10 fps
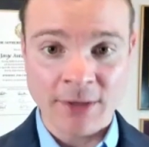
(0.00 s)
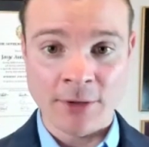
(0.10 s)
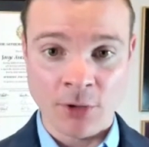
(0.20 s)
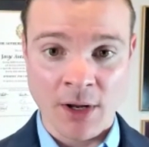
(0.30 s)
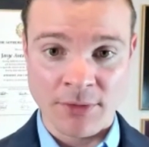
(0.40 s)
in
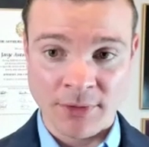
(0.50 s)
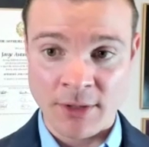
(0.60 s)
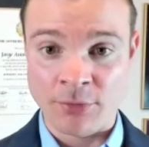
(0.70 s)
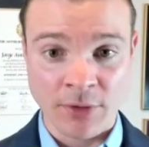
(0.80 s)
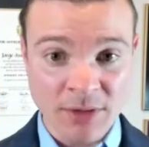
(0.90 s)
the United
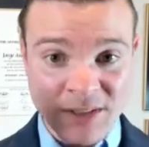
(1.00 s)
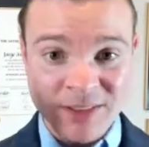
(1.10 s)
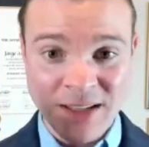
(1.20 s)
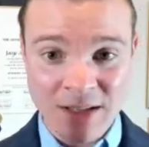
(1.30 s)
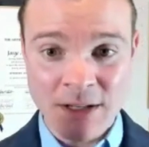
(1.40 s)
States for at
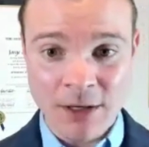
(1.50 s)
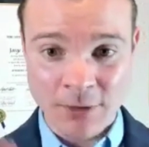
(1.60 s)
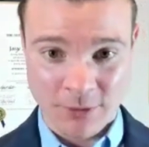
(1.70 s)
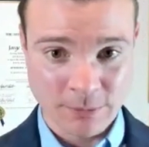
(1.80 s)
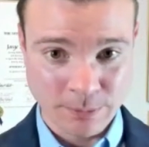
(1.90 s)
least 10 years.